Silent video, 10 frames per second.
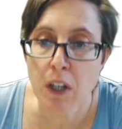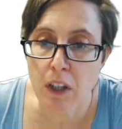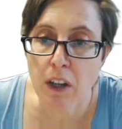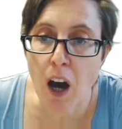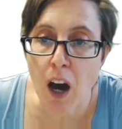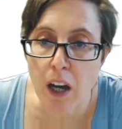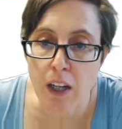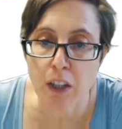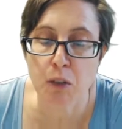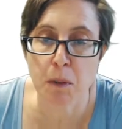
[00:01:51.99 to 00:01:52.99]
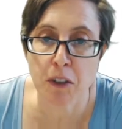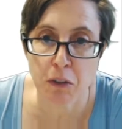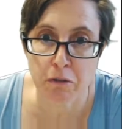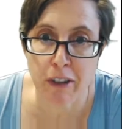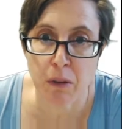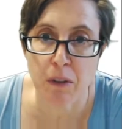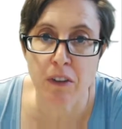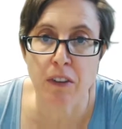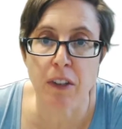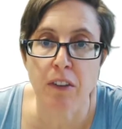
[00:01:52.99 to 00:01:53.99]
and high spatial
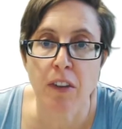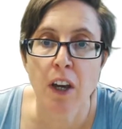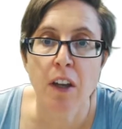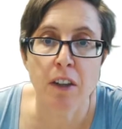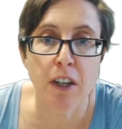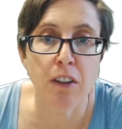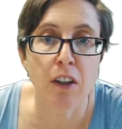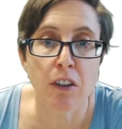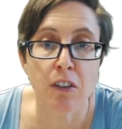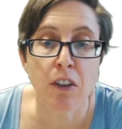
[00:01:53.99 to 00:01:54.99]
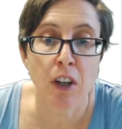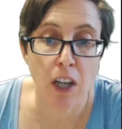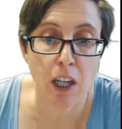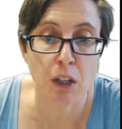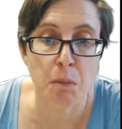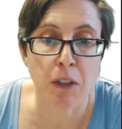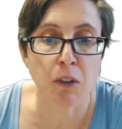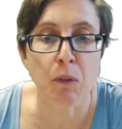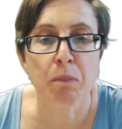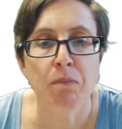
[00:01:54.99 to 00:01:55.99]
frequencies than it does in the middle.